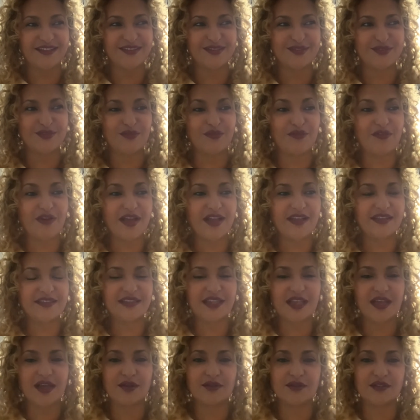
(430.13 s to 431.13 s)
to find
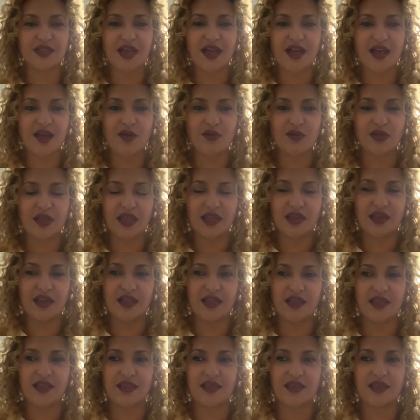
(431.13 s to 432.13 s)
out how can
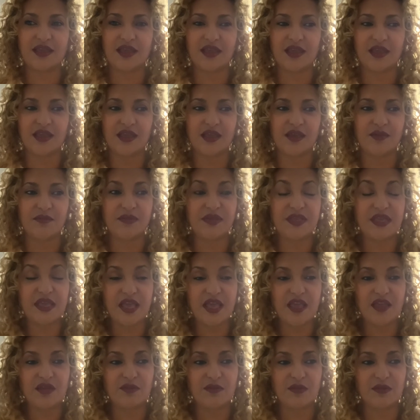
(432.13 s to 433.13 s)
I be
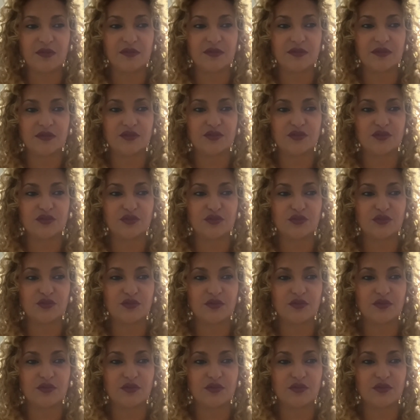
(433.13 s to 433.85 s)
able to